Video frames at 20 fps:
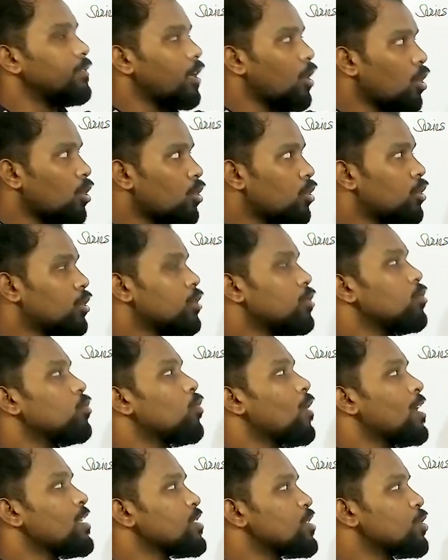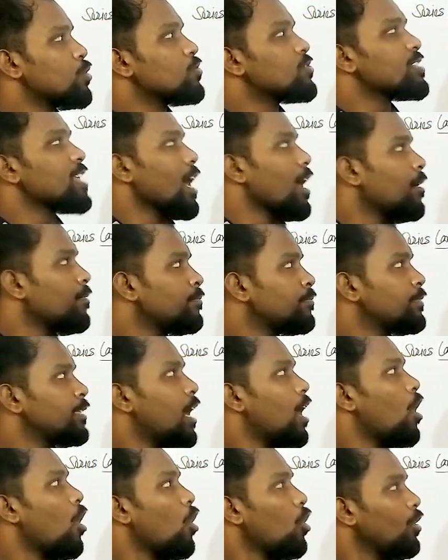or once you sum
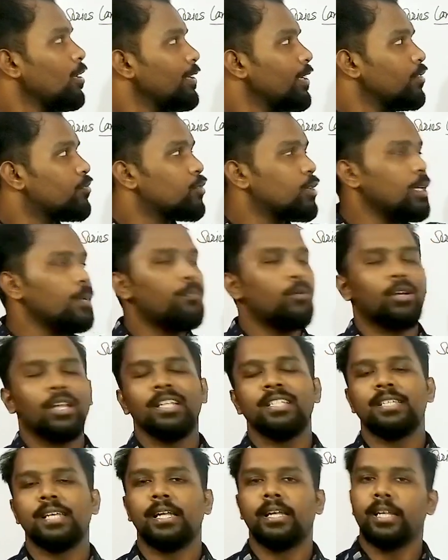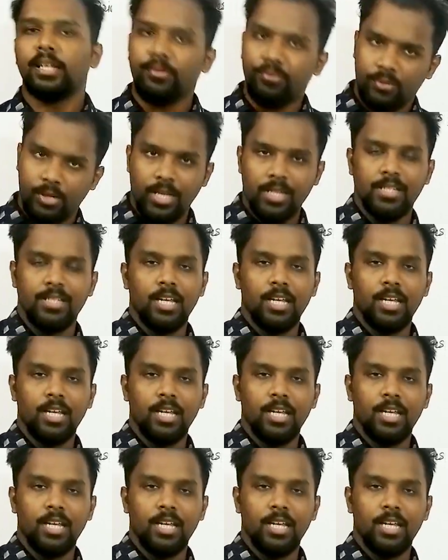all the 3 potential difference,